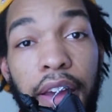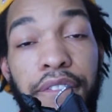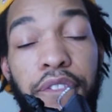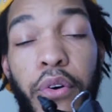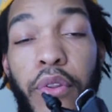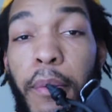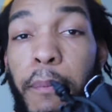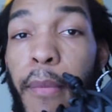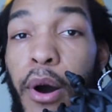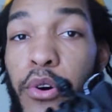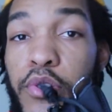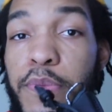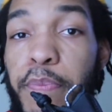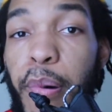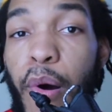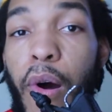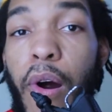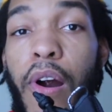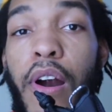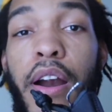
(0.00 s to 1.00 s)
For the most
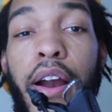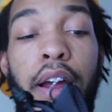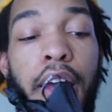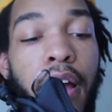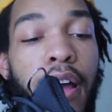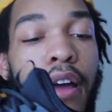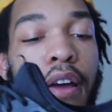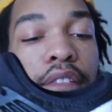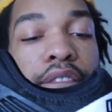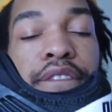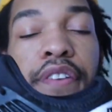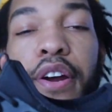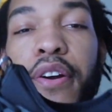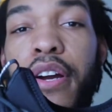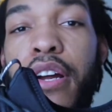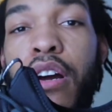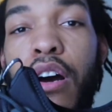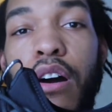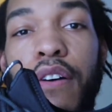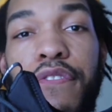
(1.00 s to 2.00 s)
part, very
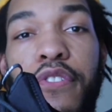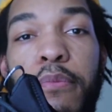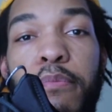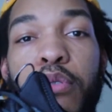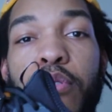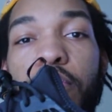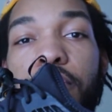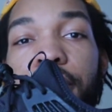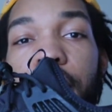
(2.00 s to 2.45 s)
comfortable,